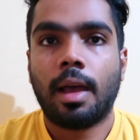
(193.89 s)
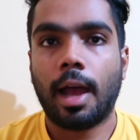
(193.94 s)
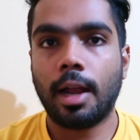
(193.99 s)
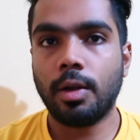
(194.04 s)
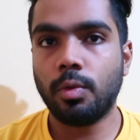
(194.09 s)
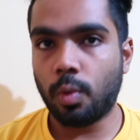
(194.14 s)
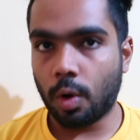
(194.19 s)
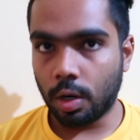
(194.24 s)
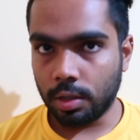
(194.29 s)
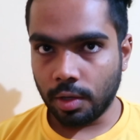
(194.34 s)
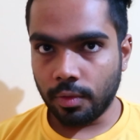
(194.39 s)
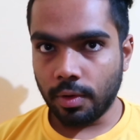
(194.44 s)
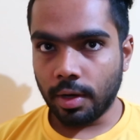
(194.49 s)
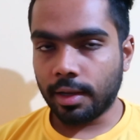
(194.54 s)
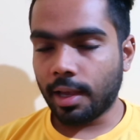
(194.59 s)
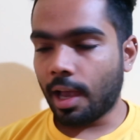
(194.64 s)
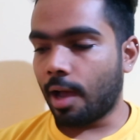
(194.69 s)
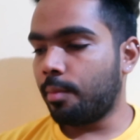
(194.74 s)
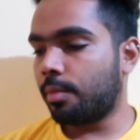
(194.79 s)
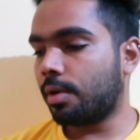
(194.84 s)
And whatever
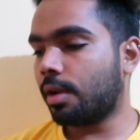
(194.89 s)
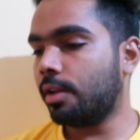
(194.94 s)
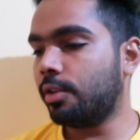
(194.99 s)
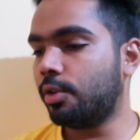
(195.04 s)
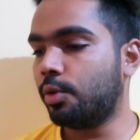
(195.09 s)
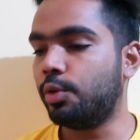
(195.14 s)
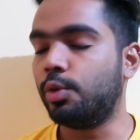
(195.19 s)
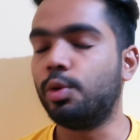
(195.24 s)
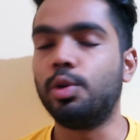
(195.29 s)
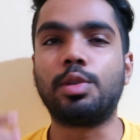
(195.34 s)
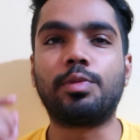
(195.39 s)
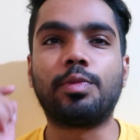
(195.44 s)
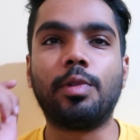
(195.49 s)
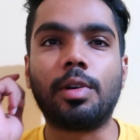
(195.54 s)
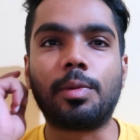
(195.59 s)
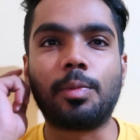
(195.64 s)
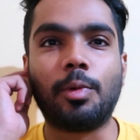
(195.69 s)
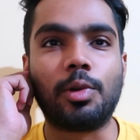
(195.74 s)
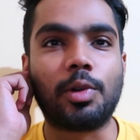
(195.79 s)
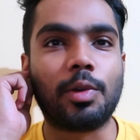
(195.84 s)
camera you use
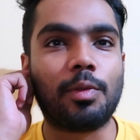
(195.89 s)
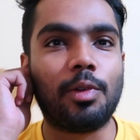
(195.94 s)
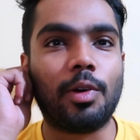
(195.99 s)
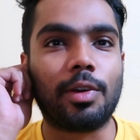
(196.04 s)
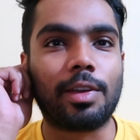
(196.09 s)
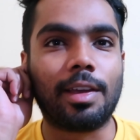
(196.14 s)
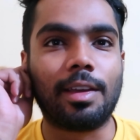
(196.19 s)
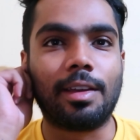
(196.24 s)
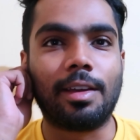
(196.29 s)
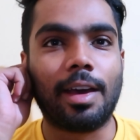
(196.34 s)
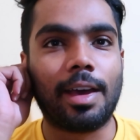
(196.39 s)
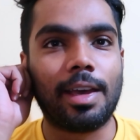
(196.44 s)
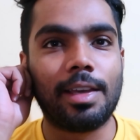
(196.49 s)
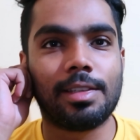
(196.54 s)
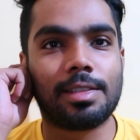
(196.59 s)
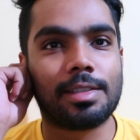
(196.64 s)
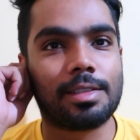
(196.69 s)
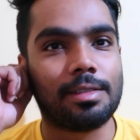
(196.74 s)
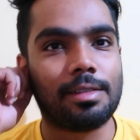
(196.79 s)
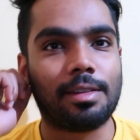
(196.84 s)
for motovlogging,
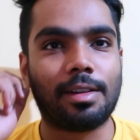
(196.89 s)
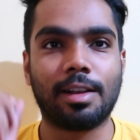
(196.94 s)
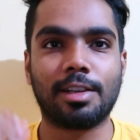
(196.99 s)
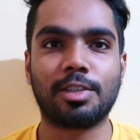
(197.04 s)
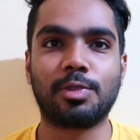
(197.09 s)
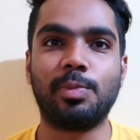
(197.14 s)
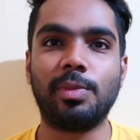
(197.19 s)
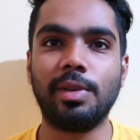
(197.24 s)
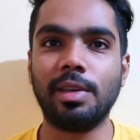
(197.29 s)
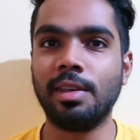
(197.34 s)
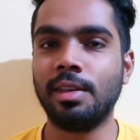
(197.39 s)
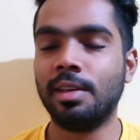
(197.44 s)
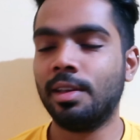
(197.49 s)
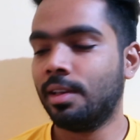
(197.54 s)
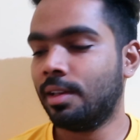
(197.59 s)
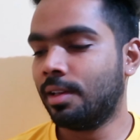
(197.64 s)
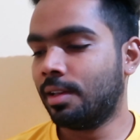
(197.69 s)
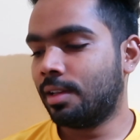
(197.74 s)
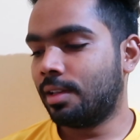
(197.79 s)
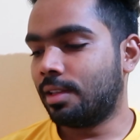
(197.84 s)
guys, trust me,
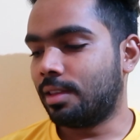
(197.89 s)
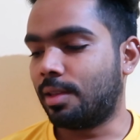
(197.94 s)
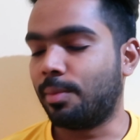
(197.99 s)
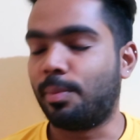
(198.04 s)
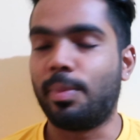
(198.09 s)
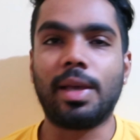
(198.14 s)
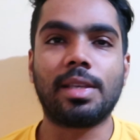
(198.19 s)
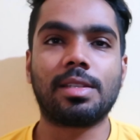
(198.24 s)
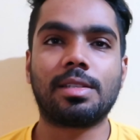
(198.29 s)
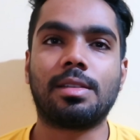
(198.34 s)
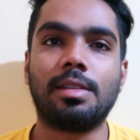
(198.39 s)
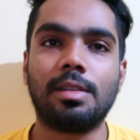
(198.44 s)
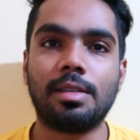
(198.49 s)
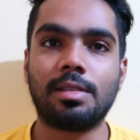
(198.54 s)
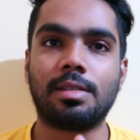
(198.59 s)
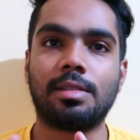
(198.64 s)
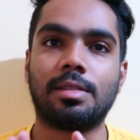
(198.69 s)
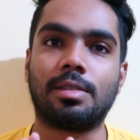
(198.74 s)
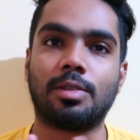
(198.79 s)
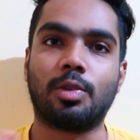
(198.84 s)
the best
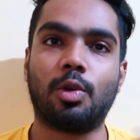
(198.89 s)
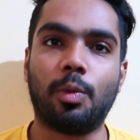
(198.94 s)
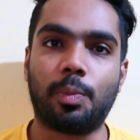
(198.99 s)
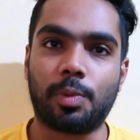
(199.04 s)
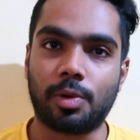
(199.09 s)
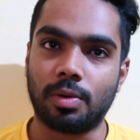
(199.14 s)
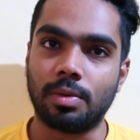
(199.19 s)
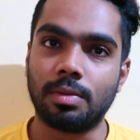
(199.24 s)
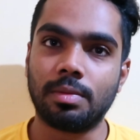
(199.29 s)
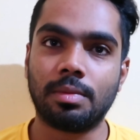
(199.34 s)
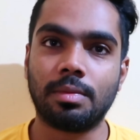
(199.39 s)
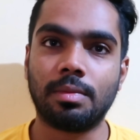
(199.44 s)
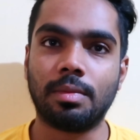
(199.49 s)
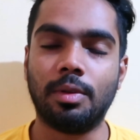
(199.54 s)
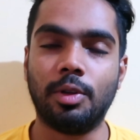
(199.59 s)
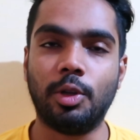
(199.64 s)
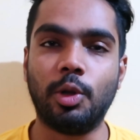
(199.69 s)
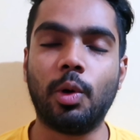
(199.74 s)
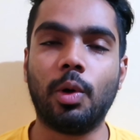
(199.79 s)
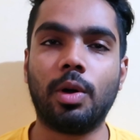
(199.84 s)
is GoPro.
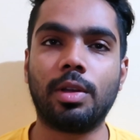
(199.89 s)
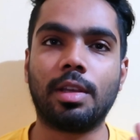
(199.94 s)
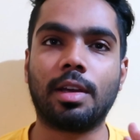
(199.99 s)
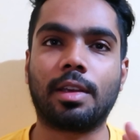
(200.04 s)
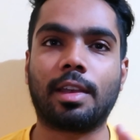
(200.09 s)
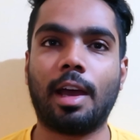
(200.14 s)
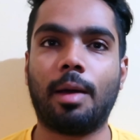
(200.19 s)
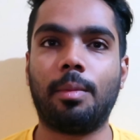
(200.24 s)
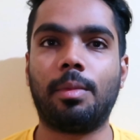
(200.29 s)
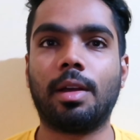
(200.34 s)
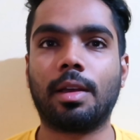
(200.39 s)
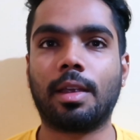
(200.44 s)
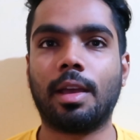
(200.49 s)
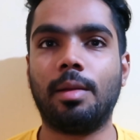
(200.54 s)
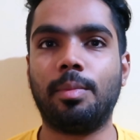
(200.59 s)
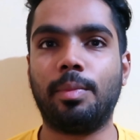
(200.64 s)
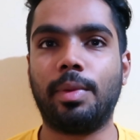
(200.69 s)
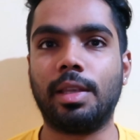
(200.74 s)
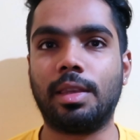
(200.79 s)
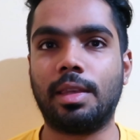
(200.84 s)
No other camera
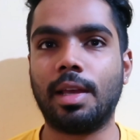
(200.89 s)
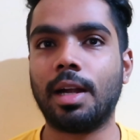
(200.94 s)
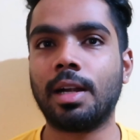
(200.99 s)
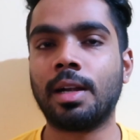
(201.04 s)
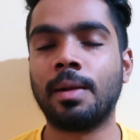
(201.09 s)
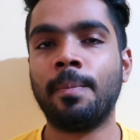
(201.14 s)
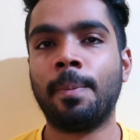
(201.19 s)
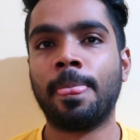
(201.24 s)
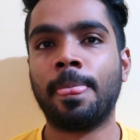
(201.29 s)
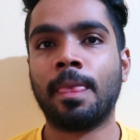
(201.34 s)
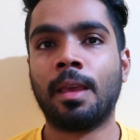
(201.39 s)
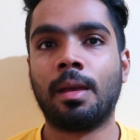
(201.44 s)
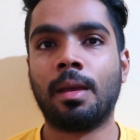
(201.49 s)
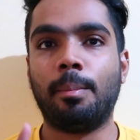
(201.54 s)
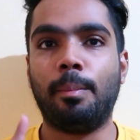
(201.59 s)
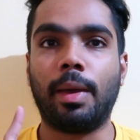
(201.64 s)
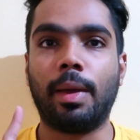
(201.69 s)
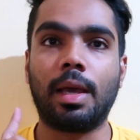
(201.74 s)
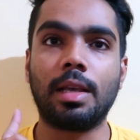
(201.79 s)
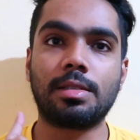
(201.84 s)
can beat that,
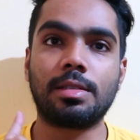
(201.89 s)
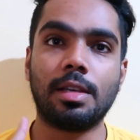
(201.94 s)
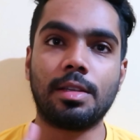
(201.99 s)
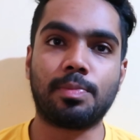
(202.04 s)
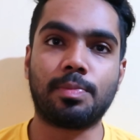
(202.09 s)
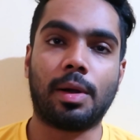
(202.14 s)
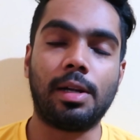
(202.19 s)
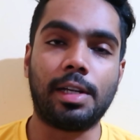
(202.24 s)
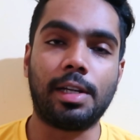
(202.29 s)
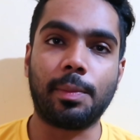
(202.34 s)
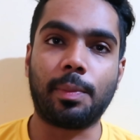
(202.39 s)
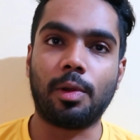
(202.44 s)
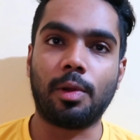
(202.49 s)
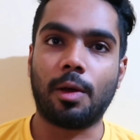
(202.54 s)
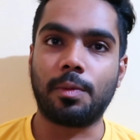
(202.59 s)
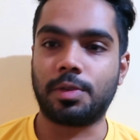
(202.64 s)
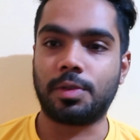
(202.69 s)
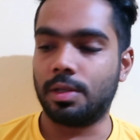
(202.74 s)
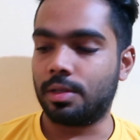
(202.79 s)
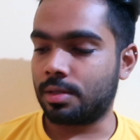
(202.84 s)
because there's multiple
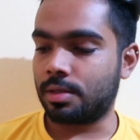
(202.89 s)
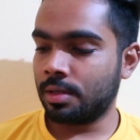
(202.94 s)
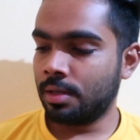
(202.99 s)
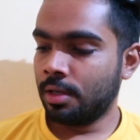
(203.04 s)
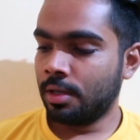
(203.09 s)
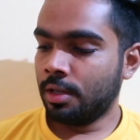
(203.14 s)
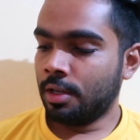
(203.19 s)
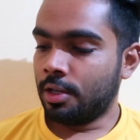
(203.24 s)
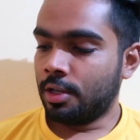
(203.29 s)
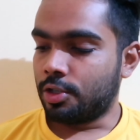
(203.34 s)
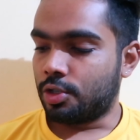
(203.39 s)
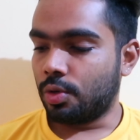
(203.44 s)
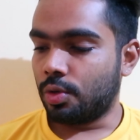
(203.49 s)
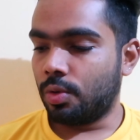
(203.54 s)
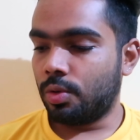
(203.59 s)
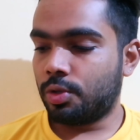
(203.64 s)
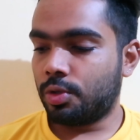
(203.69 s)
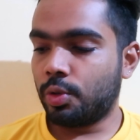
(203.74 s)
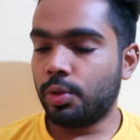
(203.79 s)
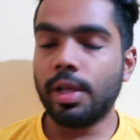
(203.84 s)
options.
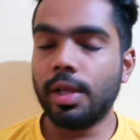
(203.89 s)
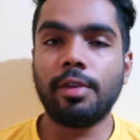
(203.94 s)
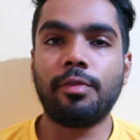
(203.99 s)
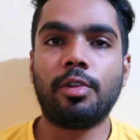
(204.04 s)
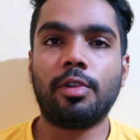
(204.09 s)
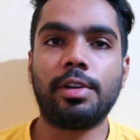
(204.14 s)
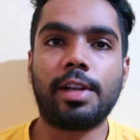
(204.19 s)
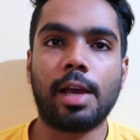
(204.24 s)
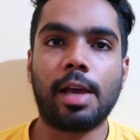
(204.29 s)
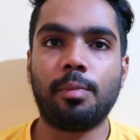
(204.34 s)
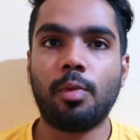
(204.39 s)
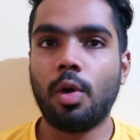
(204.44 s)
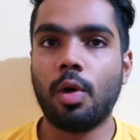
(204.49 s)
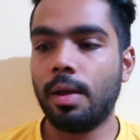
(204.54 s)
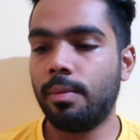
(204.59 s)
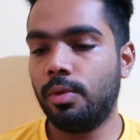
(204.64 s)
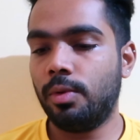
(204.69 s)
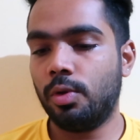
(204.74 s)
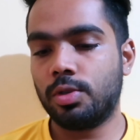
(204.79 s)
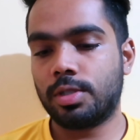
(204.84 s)
So today for demo
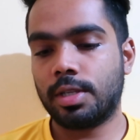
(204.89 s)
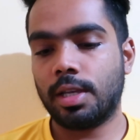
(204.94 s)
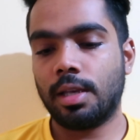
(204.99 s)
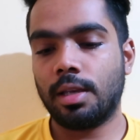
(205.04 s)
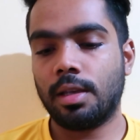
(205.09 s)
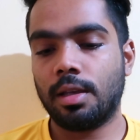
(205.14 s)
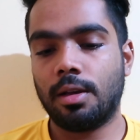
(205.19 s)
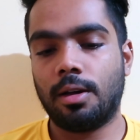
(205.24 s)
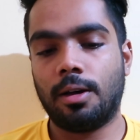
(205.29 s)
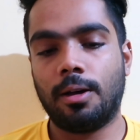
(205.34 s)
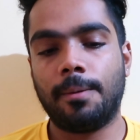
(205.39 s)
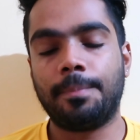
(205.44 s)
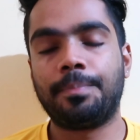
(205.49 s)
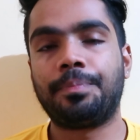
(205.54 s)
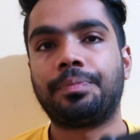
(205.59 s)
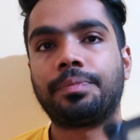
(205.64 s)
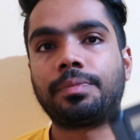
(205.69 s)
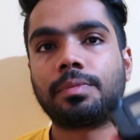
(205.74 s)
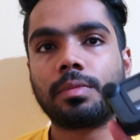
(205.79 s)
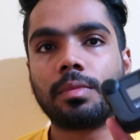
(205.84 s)
I'm using
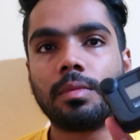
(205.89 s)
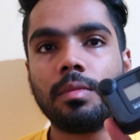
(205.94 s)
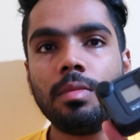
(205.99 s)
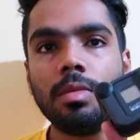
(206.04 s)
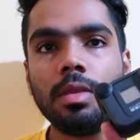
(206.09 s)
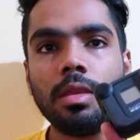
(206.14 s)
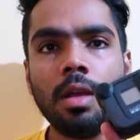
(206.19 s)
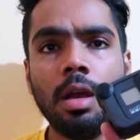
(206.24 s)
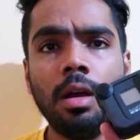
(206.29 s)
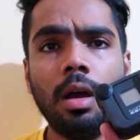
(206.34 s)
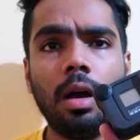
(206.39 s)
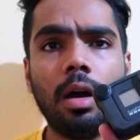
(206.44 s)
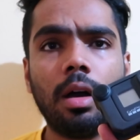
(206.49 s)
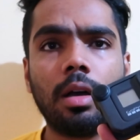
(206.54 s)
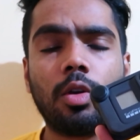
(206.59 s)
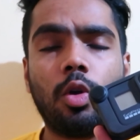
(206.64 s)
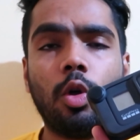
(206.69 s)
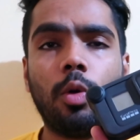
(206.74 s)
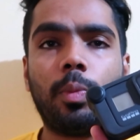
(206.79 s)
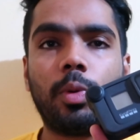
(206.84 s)

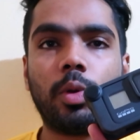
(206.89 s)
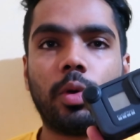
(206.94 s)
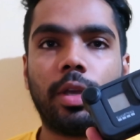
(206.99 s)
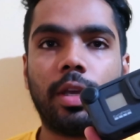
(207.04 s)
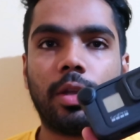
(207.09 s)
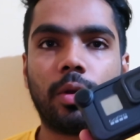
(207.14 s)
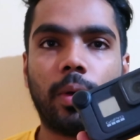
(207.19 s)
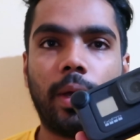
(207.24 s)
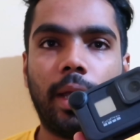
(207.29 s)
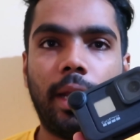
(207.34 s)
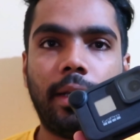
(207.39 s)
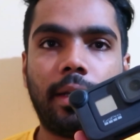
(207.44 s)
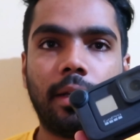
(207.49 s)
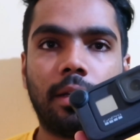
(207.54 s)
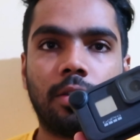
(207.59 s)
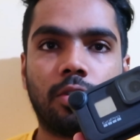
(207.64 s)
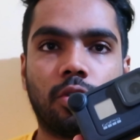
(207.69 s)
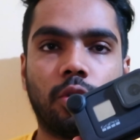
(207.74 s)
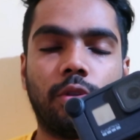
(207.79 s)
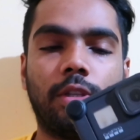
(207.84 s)
GoPro Hero 8.
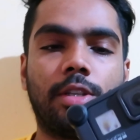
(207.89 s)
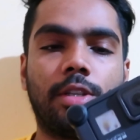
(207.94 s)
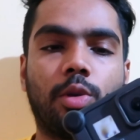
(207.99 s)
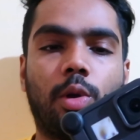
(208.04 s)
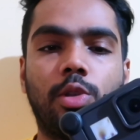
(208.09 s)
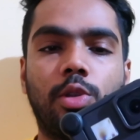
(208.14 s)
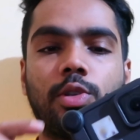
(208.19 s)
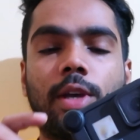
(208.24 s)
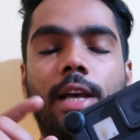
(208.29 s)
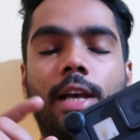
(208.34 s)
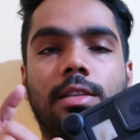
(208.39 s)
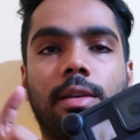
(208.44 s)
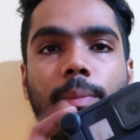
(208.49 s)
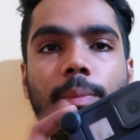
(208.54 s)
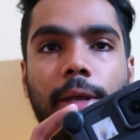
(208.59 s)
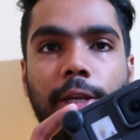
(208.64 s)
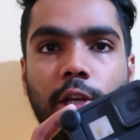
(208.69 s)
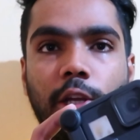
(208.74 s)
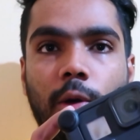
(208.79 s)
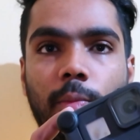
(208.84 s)
So this also has a
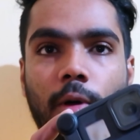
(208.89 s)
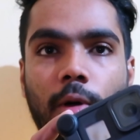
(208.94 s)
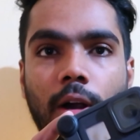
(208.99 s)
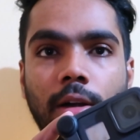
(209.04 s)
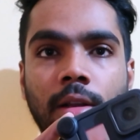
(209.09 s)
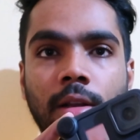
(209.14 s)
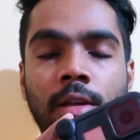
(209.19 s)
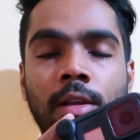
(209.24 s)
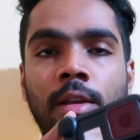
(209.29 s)
media mod.